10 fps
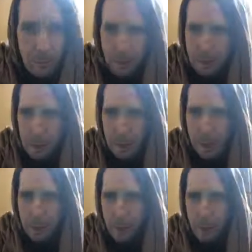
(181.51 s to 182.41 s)

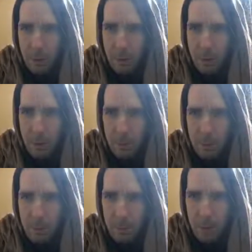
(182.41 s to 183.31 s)
The foolish
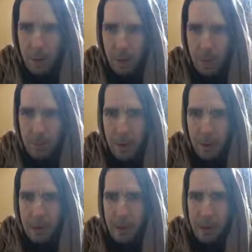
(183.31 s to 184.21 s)
people have
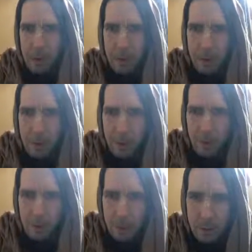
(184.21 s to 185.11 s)
manufactured out
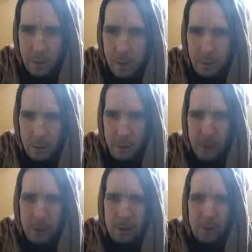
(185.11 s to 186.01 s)
of their tiny
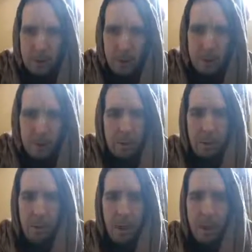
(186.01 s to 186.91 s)
brain
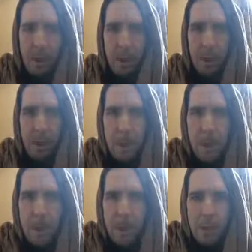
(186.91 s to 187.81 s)
many
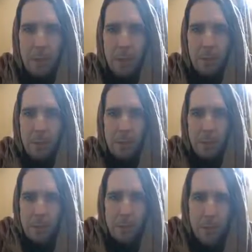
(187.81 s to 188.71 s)
remedial
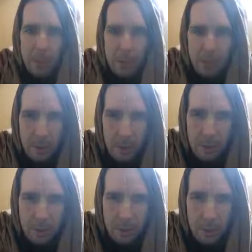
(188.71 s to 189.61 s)

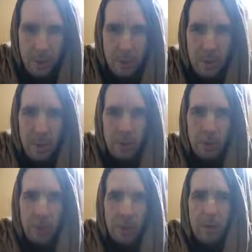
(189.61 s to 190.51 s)
measures for removing the
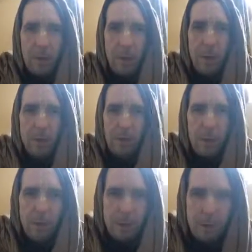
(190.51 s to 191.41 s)
threefold
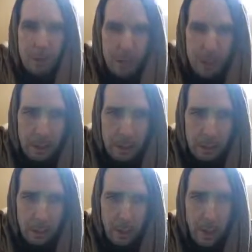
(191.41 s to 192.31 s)
miseries pertaining to
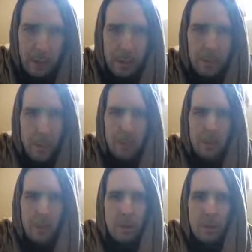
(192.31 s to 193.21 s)
body and
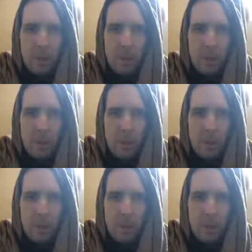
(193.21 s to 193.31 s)
mind,